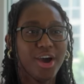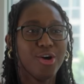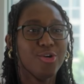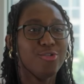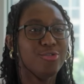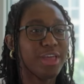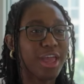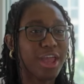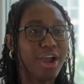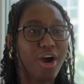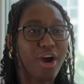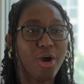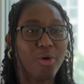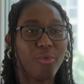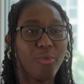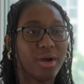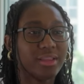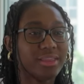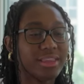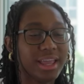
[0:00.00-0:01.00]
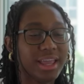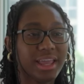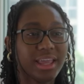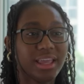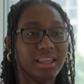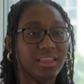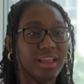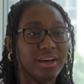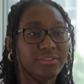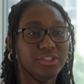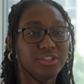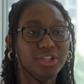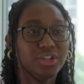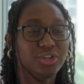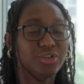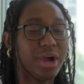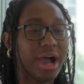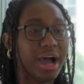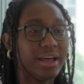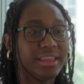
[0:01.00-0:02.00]
who they are, what they love to
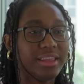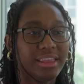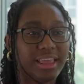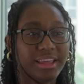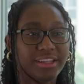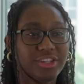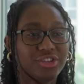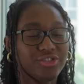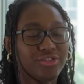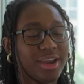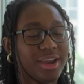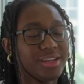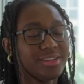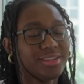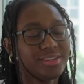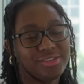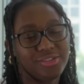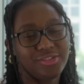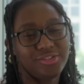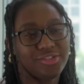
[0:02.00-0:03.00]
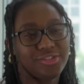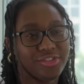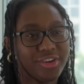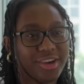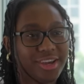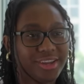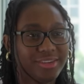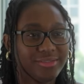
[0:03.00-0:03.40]
do, how they like to dress, and so it's great.